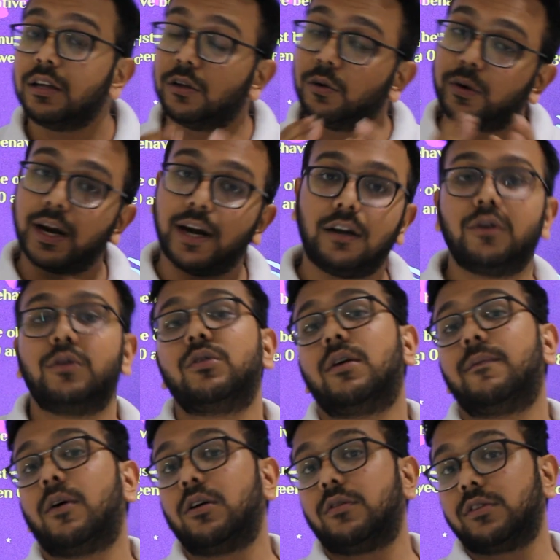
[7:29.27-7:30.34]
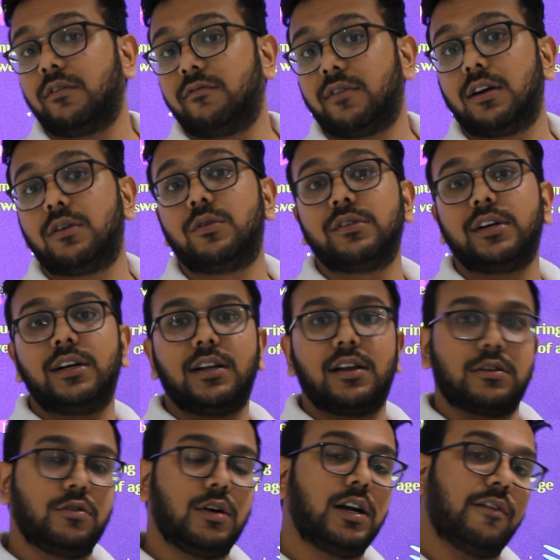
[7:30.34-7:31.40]
You get to know about someone who is
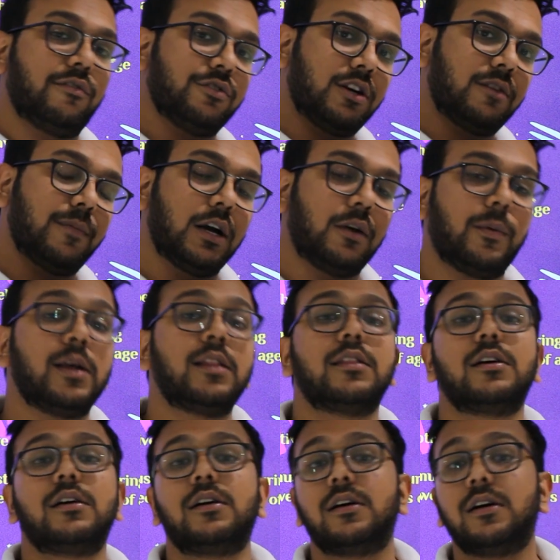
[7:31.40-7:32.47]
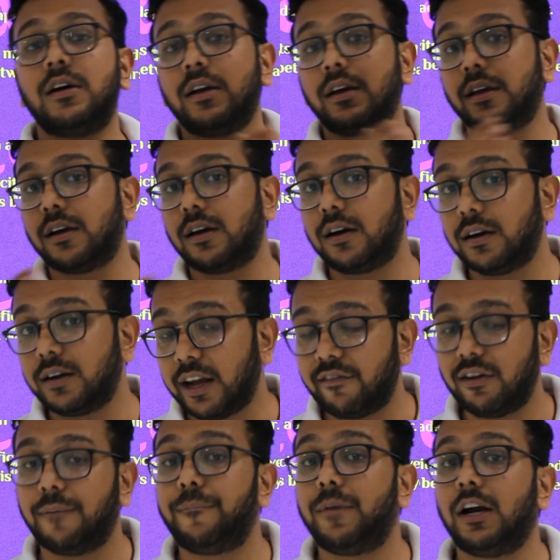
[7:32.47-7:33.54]
intellectually deficient between the
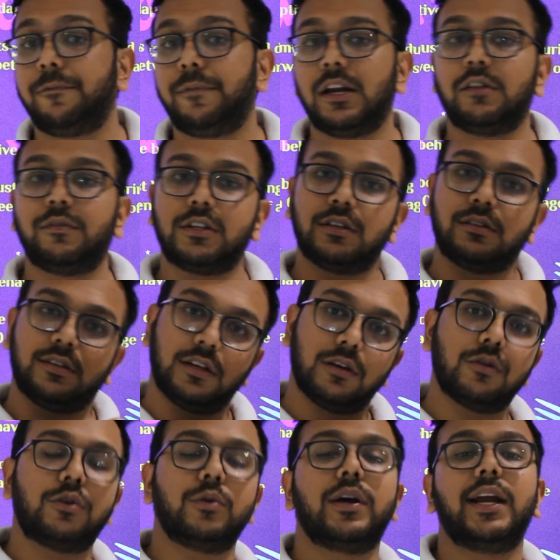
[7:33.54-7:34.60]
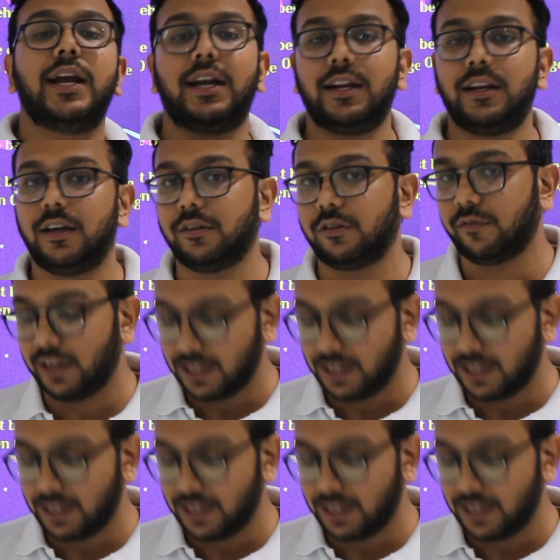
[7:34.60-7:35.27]
developmental period, which is 0 to 18 years of